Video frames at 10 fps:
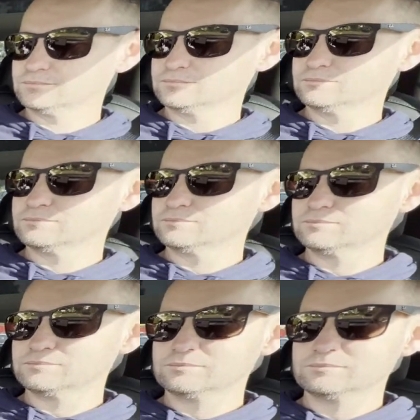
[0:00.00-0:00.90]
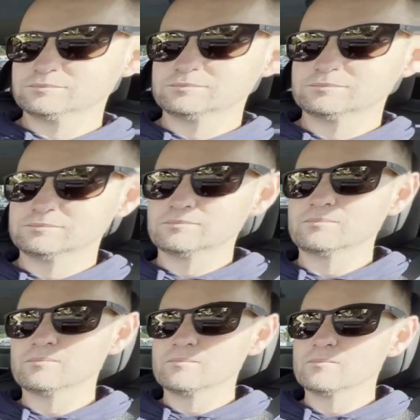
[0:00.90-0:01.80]

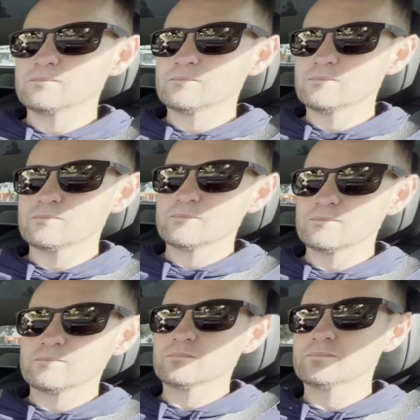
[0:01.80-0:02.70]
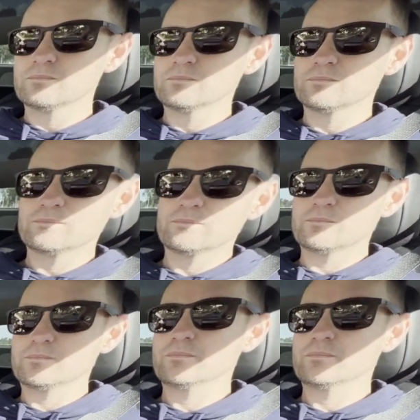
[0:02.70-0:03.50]
No words are spoken by the person on screen.